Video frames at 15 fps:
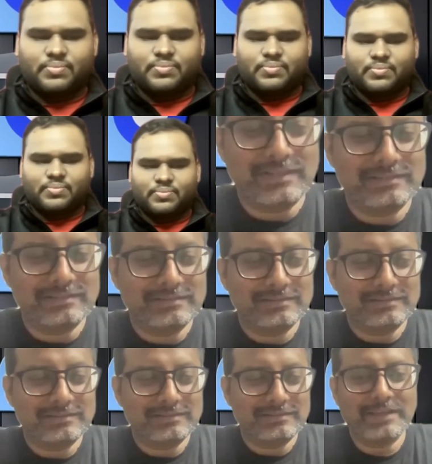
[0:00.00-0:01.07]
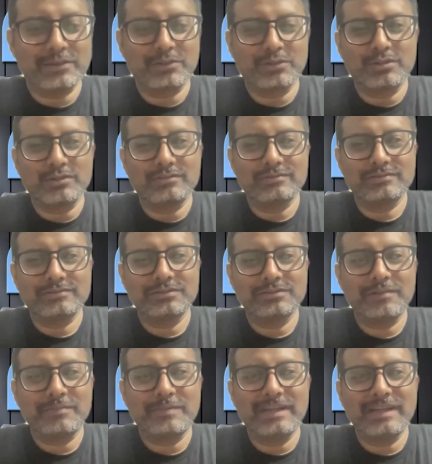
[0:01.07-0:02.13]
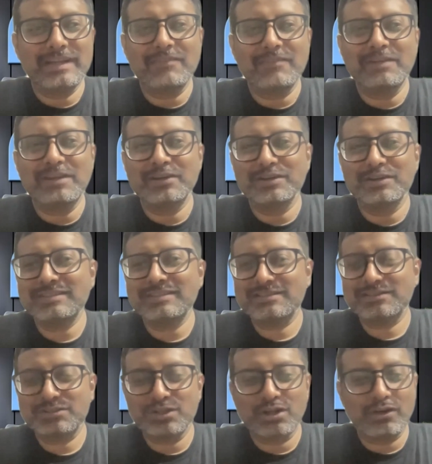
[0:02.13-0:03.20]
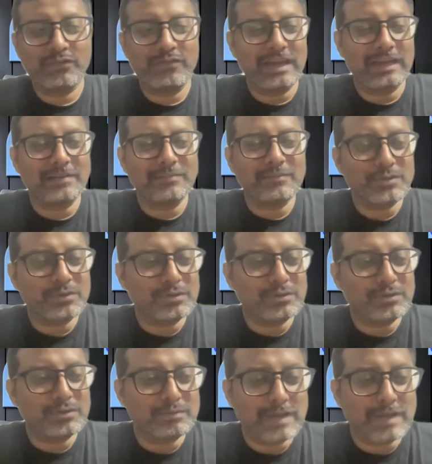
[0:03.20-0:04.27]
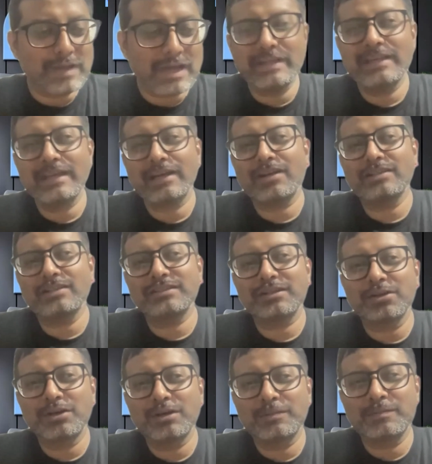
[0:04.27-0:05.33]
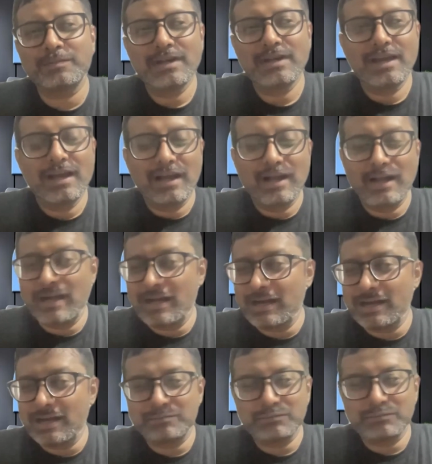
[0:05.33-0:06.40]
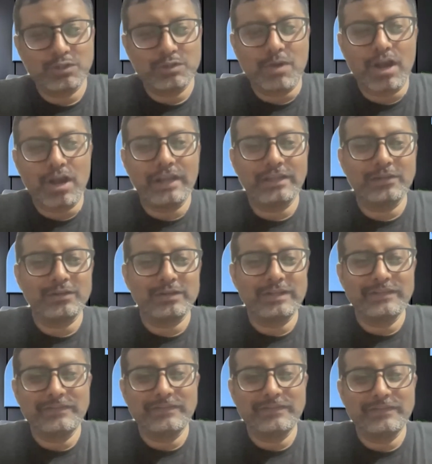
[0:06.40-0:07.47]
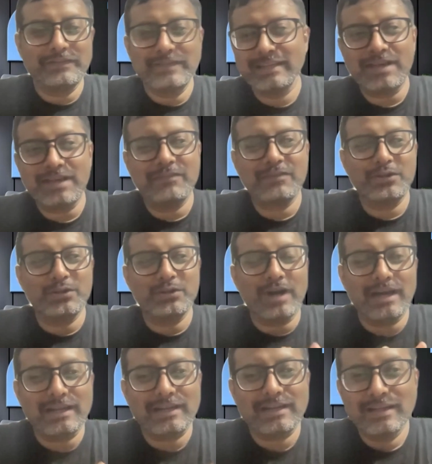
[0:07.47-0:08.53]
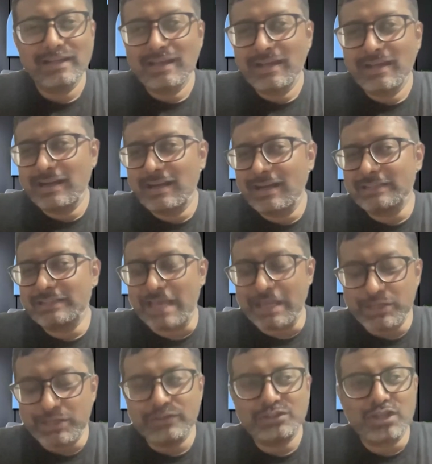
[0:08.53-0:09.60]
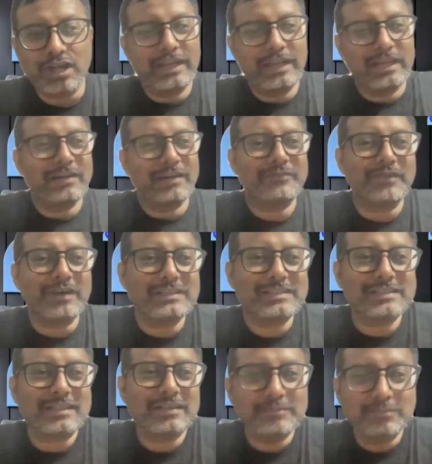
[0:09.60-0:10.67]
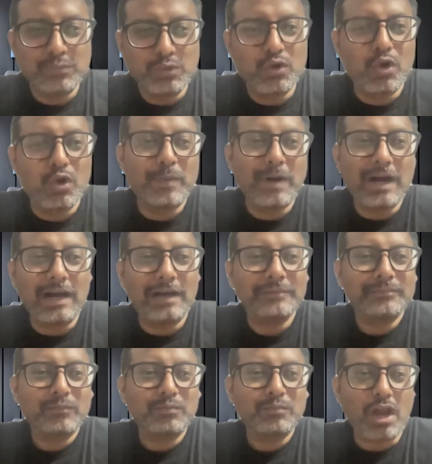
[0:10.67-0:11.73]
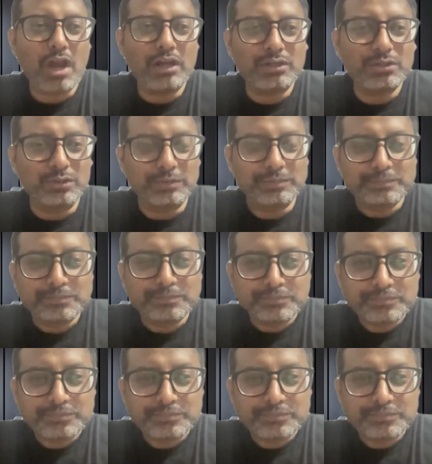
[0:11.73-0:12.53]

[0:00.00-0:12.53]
Super. Thank you, Guru. You have been a lovely host. So welcome to everybody across the globe. Good morning, good evening, wherever you are. Thank you for joining our first Bluecopa product tour.